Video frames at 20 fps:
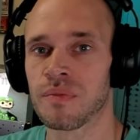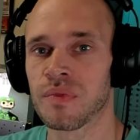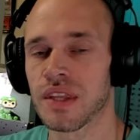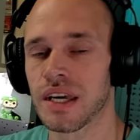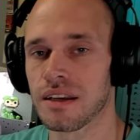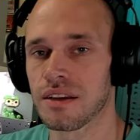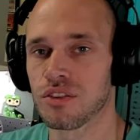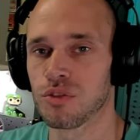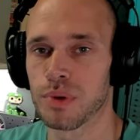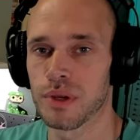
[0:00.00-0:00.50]

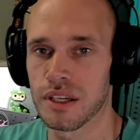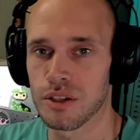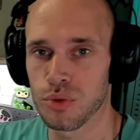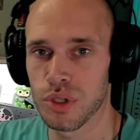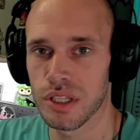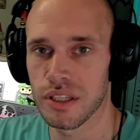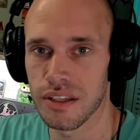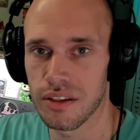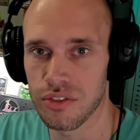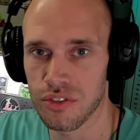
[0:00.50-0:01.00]
that it's being
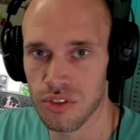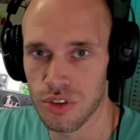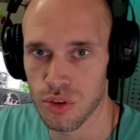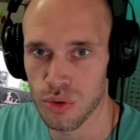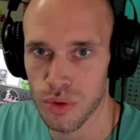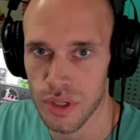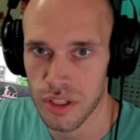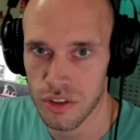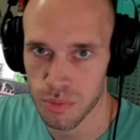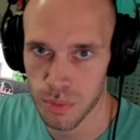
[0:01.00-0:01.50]
released two
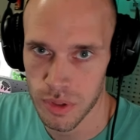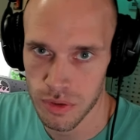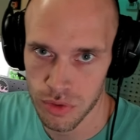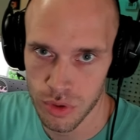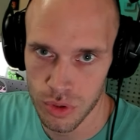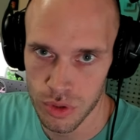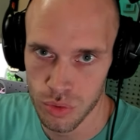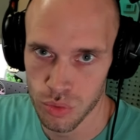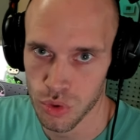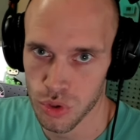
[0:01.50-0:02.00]
weeks
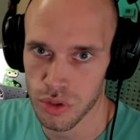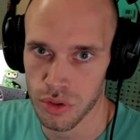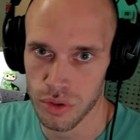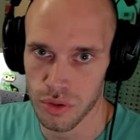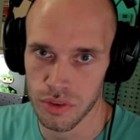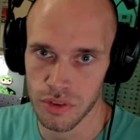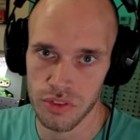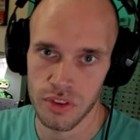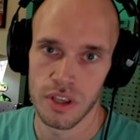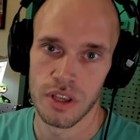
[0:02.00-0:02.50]
before
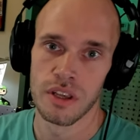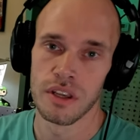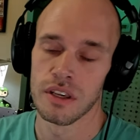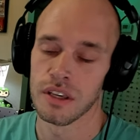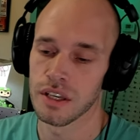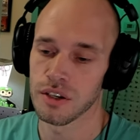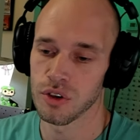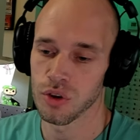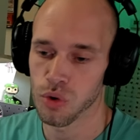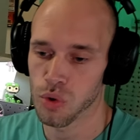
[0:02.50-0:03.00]
Worlds
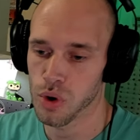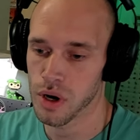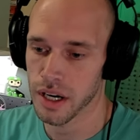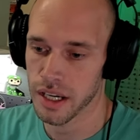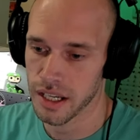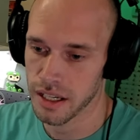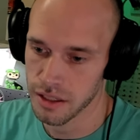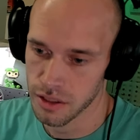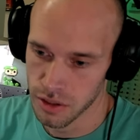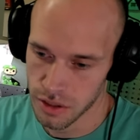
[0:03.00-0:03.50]
in
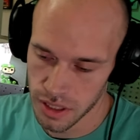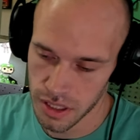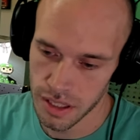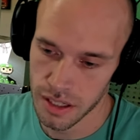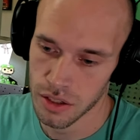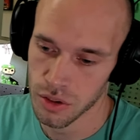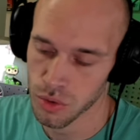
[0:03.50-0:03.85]
Hawaii, okay?